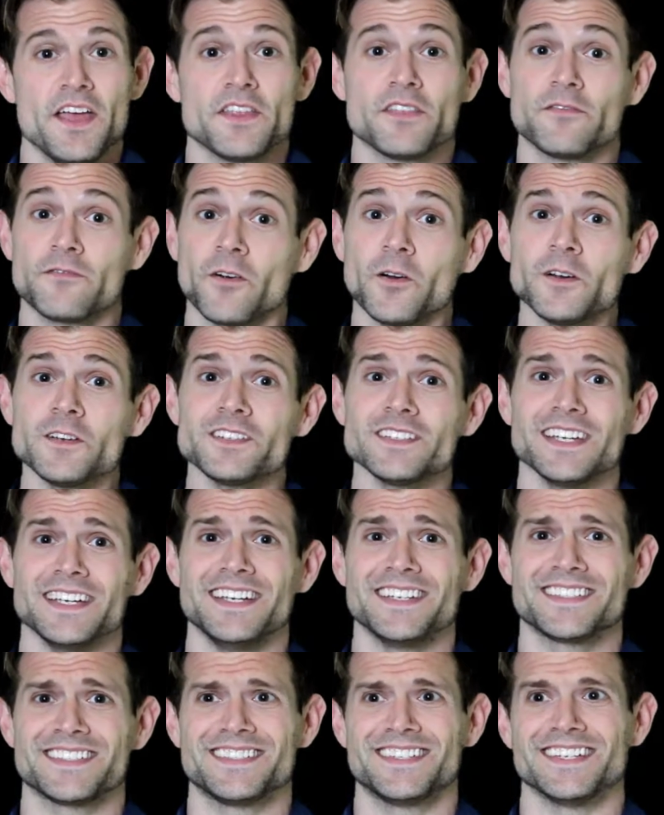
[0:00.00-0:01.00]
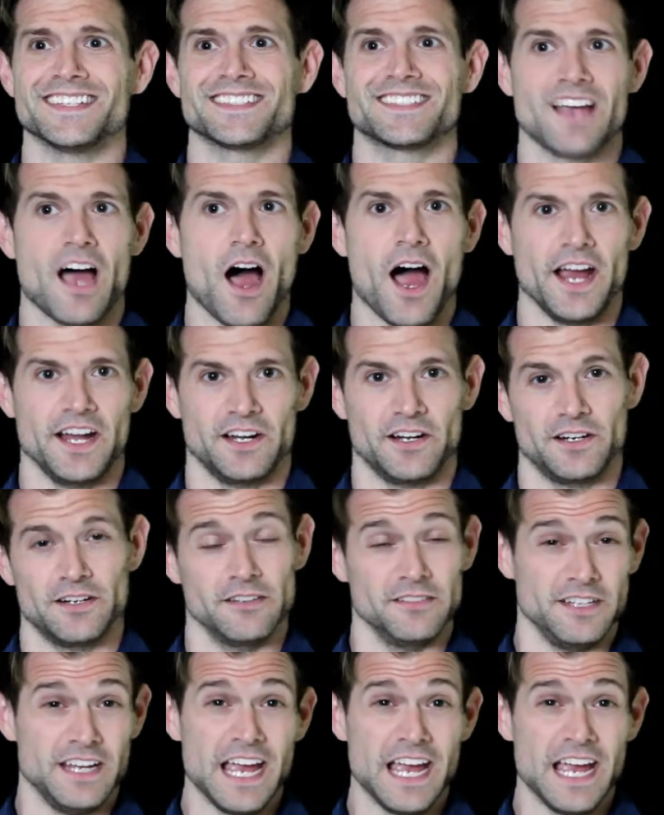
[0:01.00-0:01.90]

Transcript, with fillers: The first is desire.